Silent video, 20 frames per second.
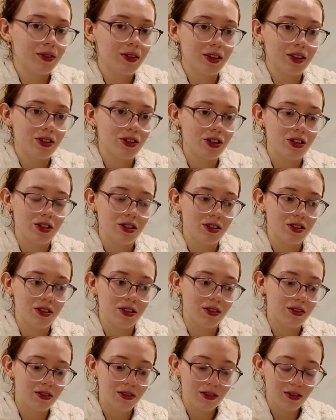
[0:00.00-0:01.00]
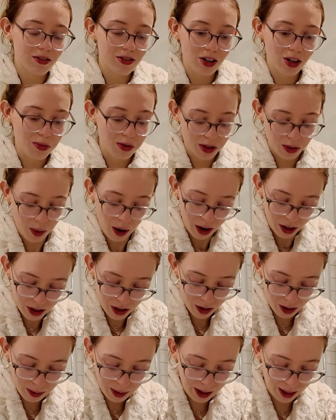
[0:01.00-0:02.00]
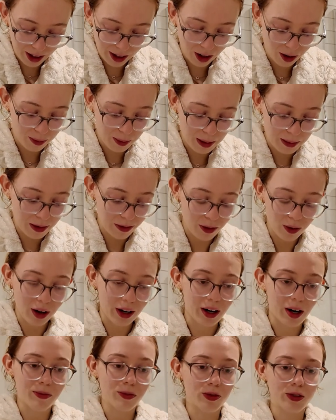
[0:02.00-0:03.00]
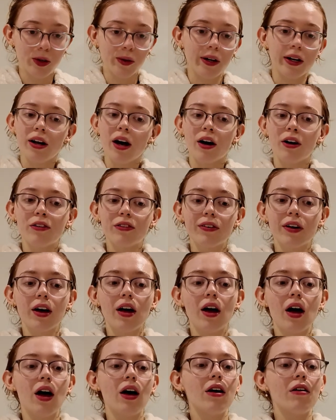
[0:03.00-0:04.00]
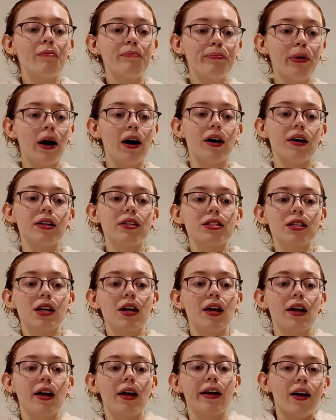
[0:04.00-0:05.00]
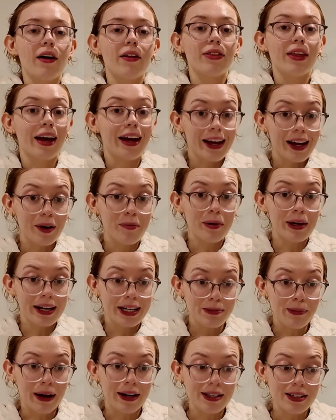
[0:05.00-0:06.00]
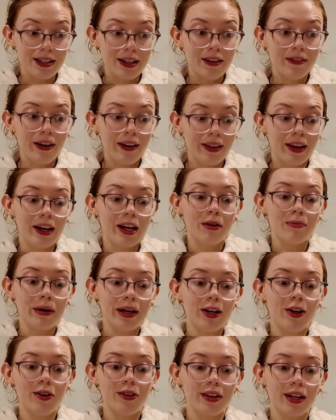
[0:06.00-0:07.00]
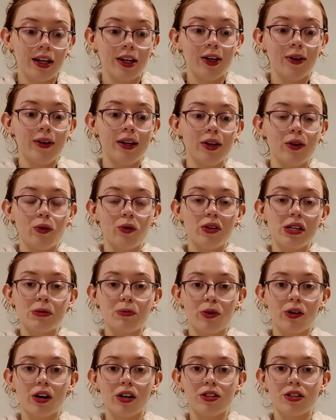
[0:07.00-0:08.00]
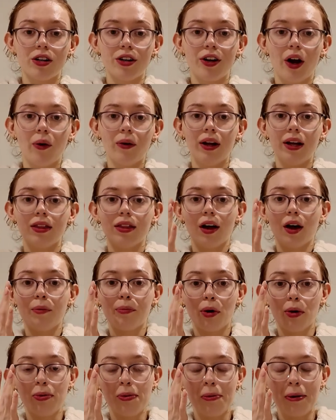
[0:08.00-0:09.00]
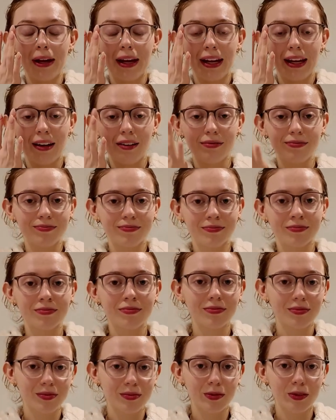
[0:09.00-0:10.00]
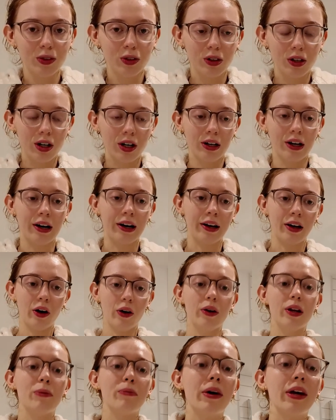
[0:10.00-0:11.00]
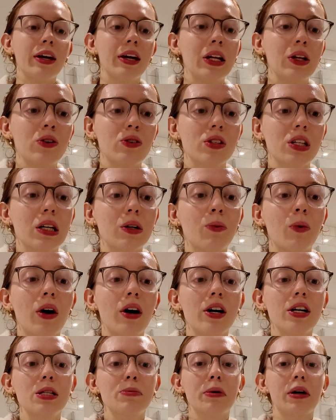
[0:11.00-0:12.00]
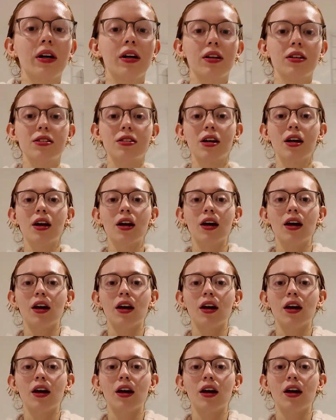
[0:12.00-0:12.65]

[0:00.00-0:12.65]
it's just too much work, do you know what I mean? They don't make me feel like I'm not doing enough. But they can be expensive and they can make you think you need all these products that you don't need. They're probably, not gonna lie, only making your skin worse, because